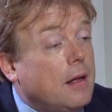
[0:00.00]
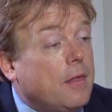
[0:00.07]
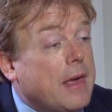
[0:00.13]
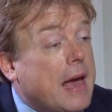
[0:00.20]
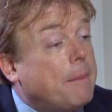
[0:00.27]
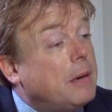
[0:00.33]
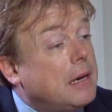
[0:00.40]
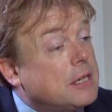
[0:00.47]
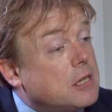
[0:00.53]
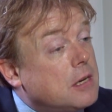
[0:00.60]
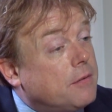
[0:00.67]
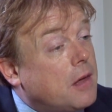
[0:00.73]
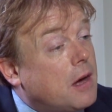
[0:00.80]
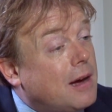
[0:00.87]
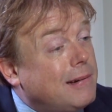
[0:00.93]
the abolition
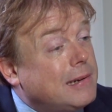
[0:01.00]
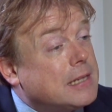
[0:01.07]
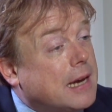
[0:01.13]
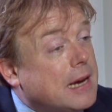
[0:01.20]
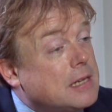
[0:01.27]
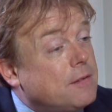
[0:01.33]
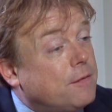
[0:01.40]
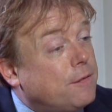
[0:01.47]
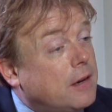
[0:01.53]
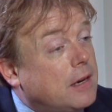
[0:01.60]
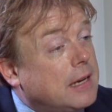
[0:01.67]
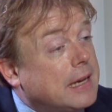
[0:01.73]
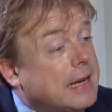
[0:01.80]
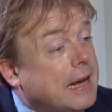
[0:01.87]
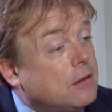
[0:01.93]
of the Higher Education
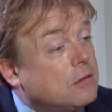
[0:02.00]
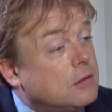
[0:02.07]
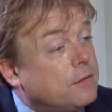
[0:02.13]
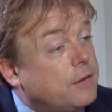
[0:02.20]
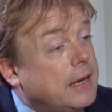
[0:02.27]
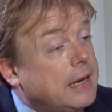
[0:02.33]
Funding Council for